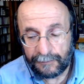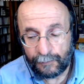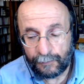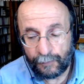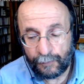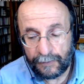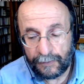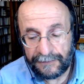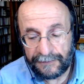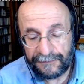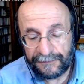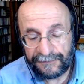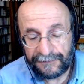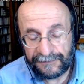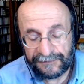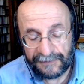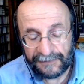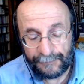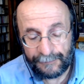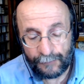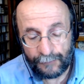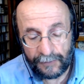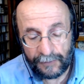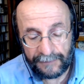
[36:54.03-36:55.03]
was
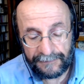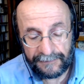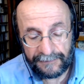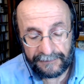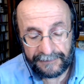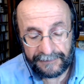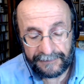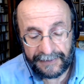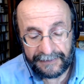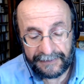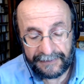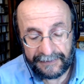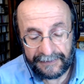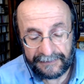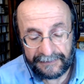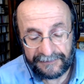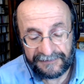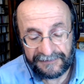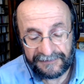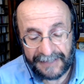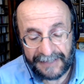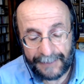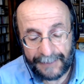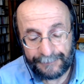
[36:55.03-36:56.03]
someone that had
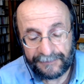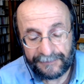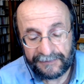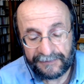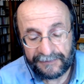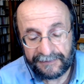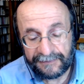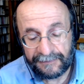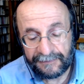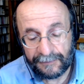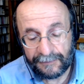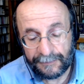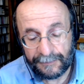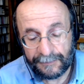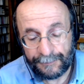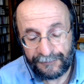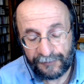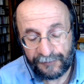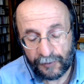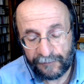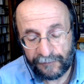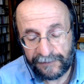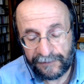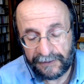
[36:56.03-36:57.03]
stopped
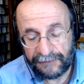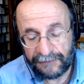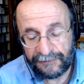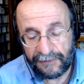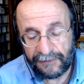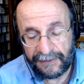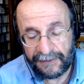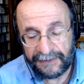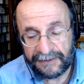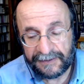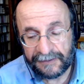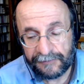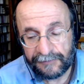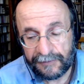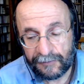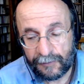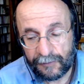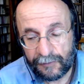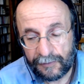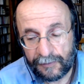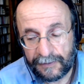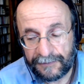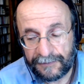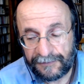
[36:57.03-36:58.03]
observing the dietary
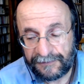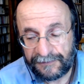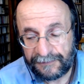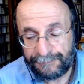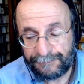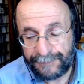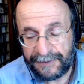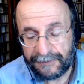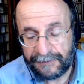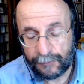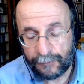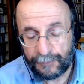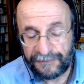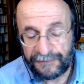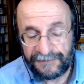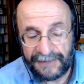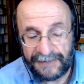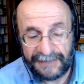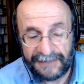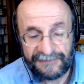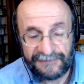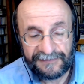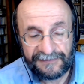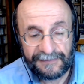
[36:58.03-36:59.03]
laws. Peter was
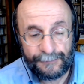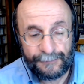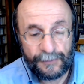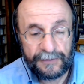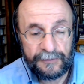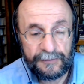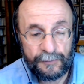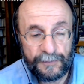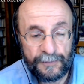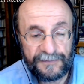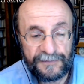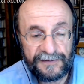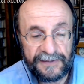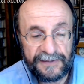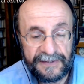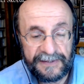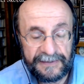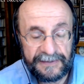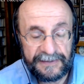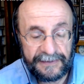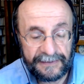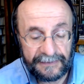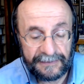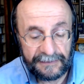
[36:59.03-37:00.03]
not someone who was
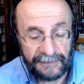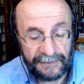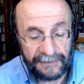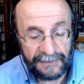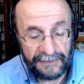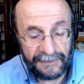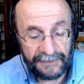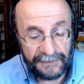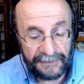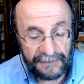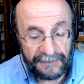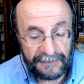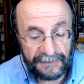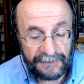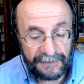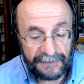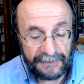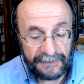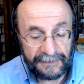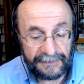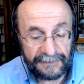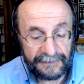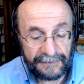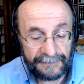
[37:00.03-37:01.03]
eating
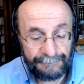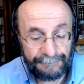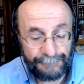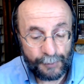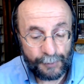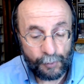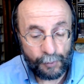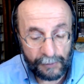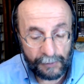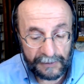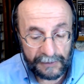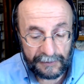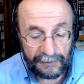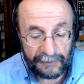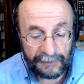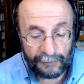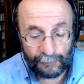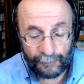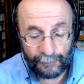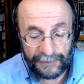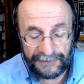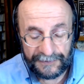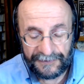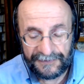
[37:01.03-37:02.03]
pork
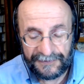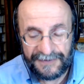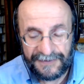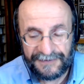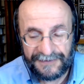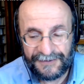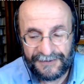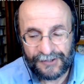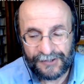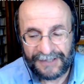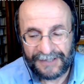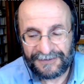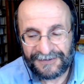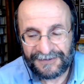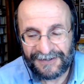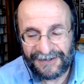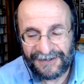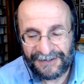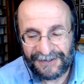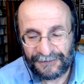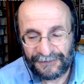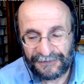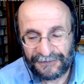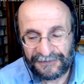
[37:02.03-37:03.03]
with
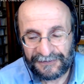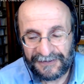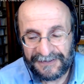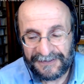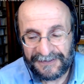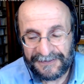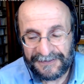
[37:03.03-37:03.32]
Gentiles.